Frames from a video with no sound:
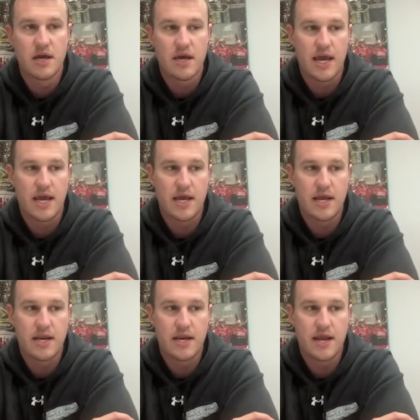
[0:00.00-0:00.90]

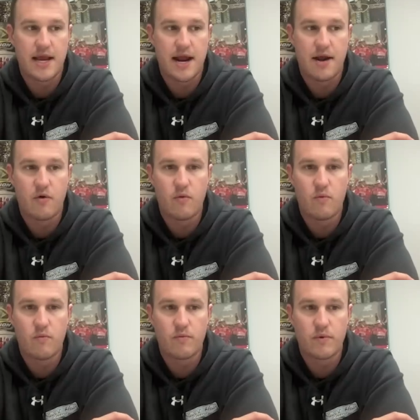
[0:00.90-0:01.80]
and and I don't
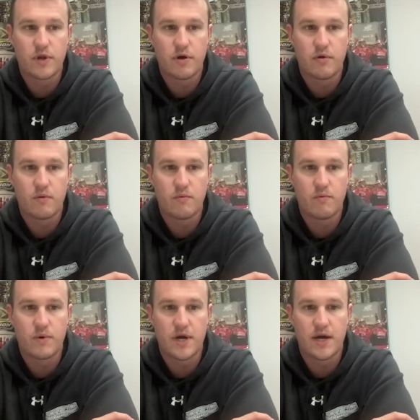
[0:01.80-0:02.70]
you know
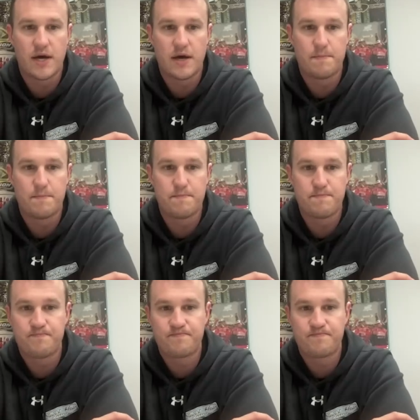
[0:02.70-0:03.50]
um,